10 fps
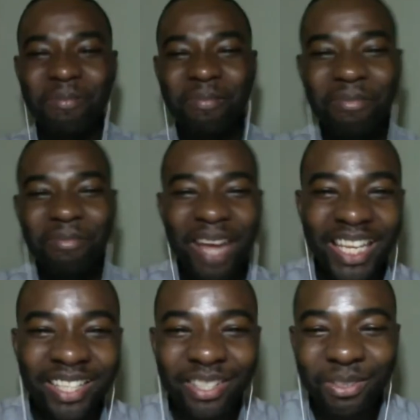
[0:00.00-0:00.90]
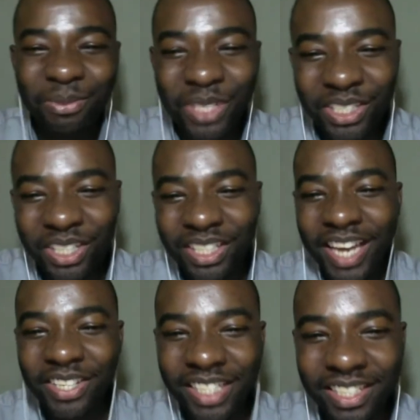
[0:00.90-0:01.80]
Malin, what's your
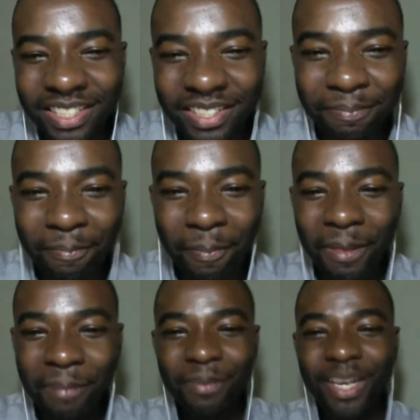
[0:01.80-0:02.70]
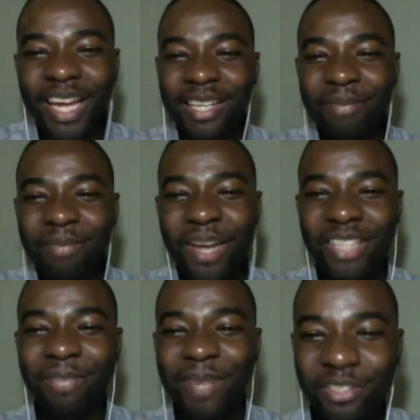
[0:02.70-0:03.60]
take on this? Getting mentored
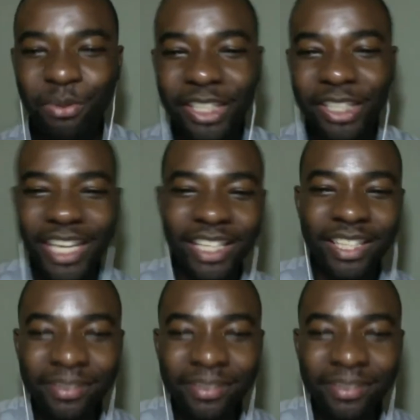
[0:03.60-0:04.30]
by Stuart daily.